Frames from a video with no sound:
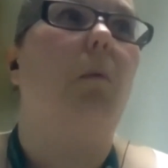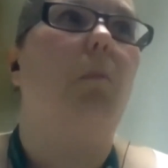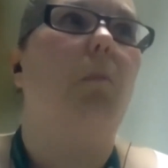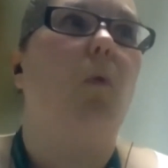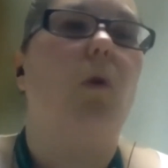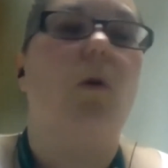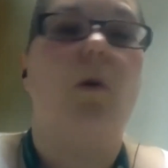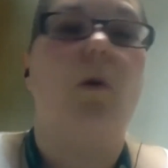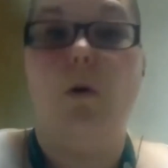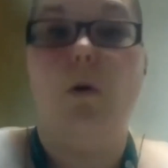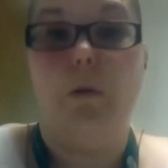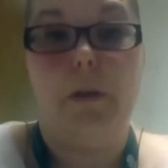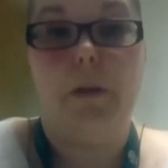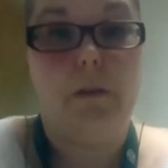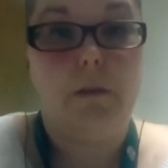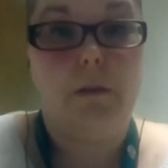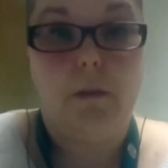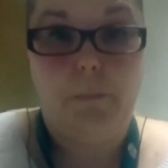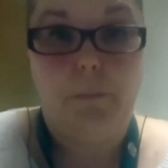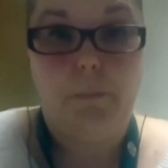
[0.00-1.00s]
more
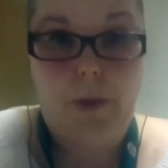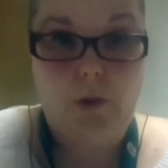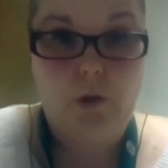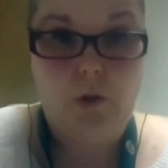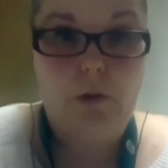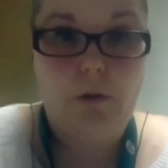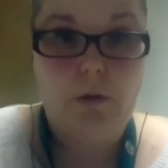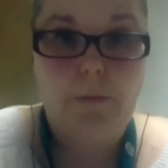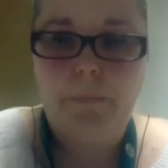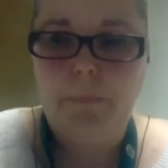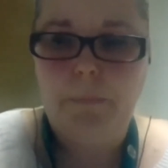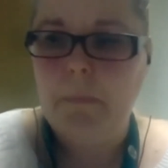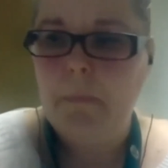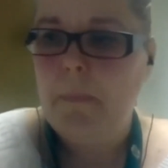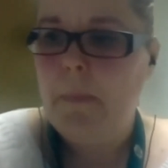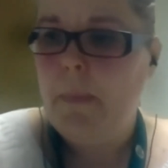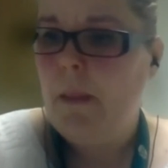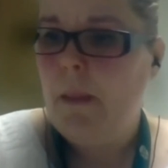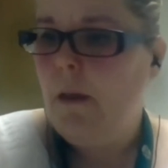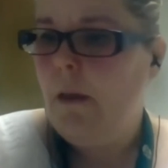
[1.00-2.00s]
holistic picture
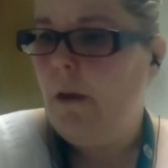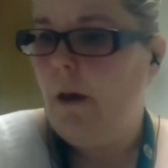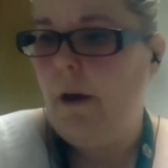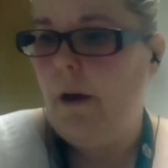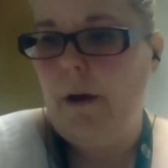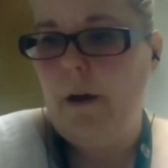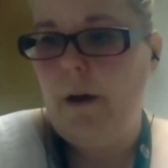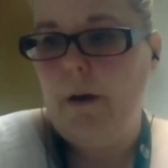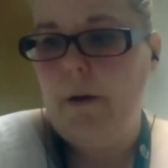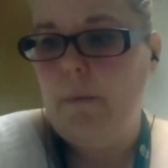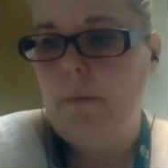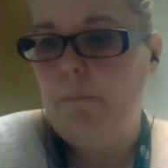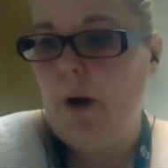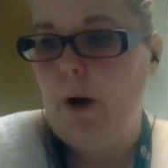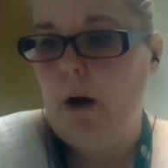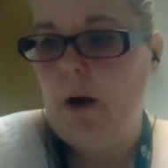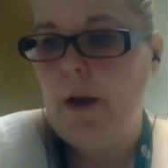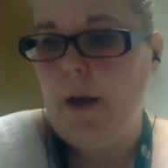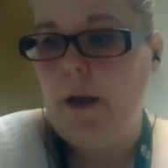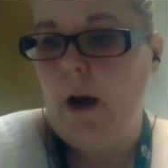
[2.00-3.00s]

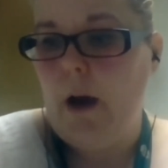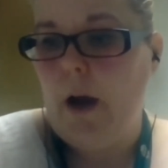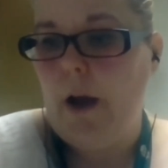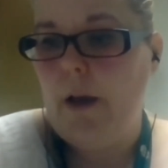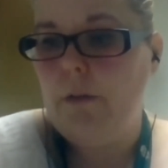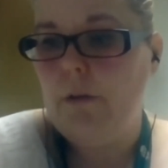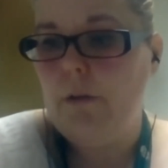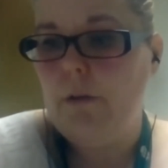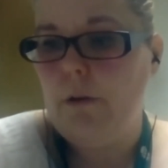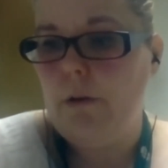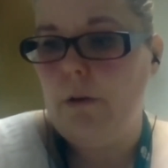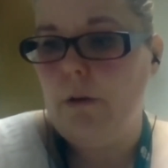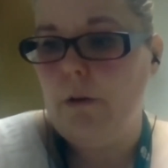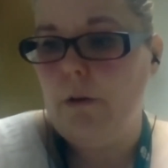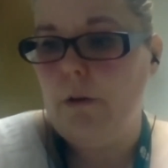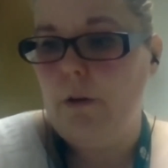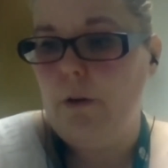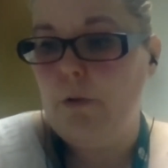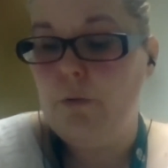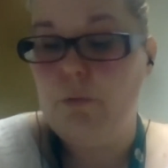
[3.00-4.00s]
by
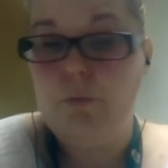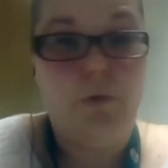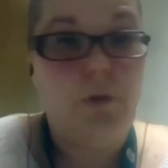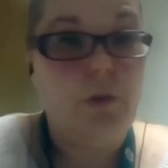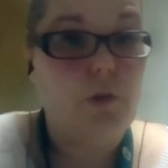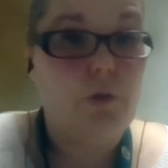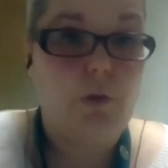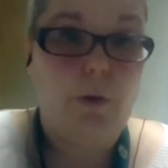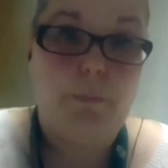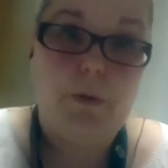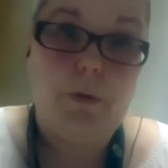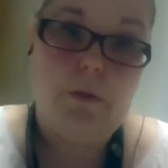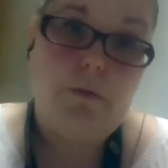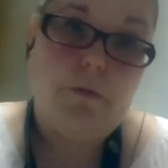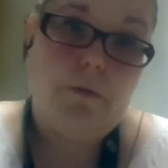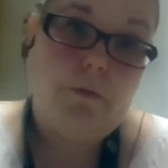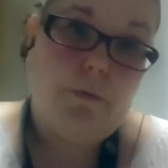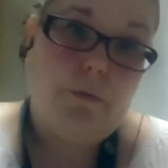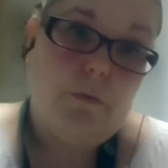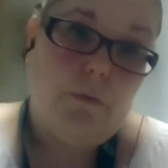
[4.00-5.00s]
either through
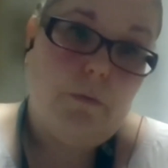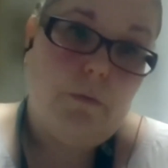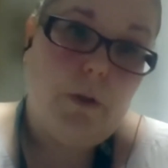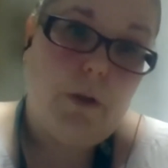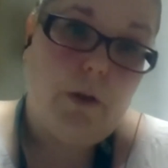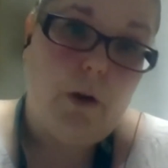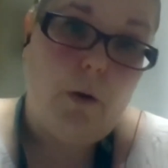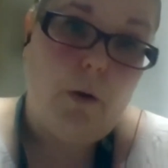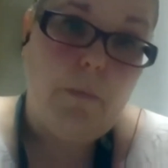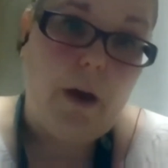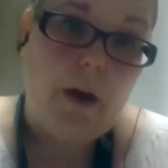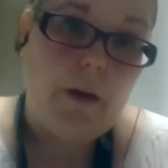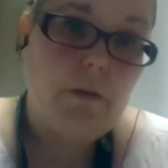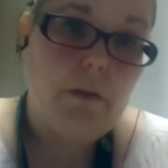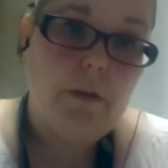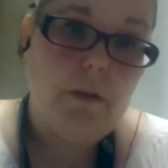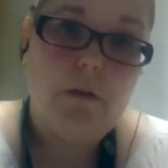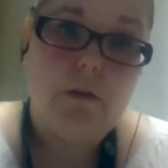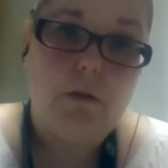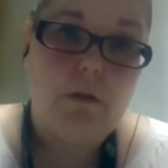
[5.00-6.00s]
descriptive
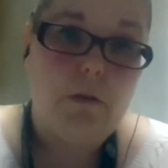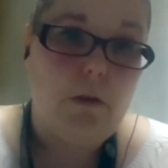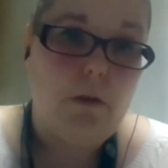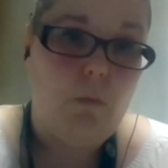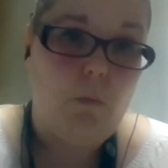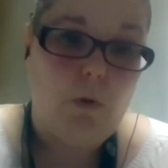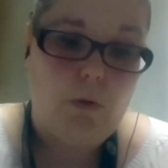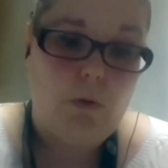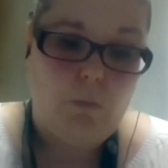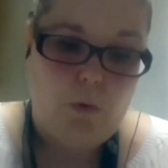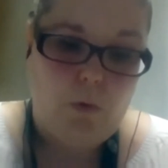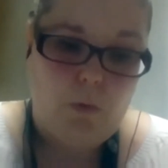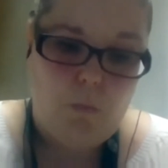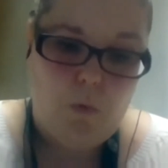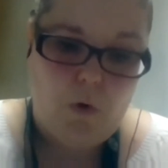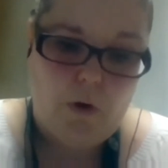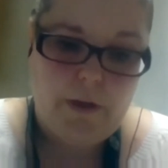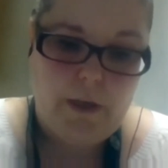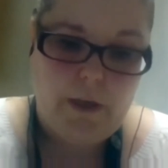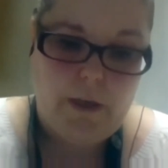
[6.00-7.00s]
methods. We're
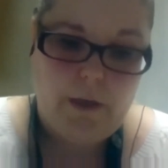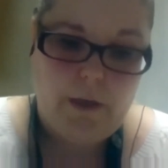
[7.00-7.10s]
working